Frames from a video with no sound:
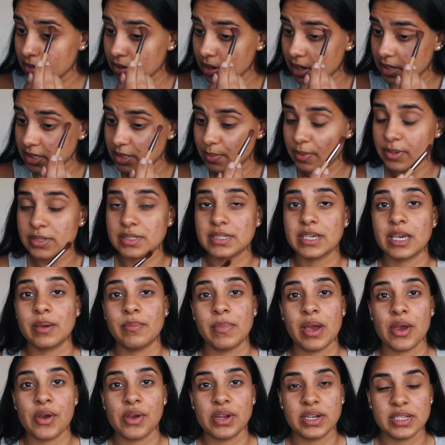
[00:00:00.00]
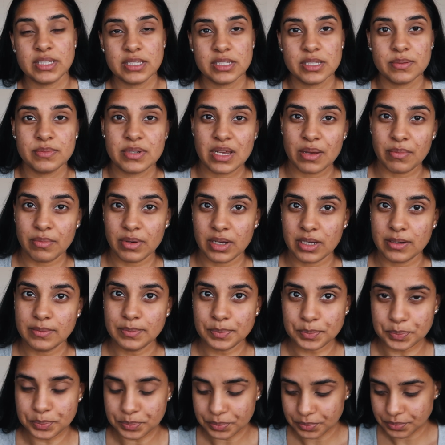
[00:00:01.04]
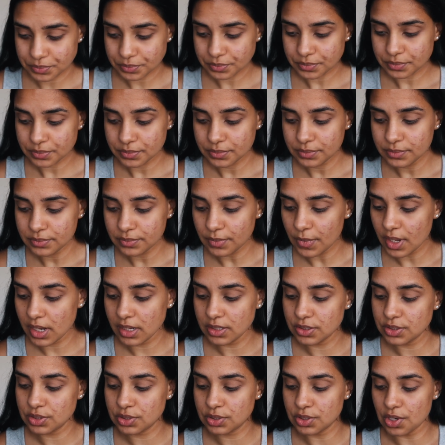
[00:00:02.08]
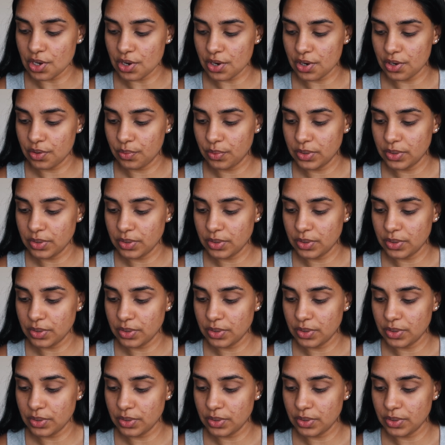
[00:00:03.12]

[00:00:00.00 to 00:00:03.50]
are supposed to get married in September, so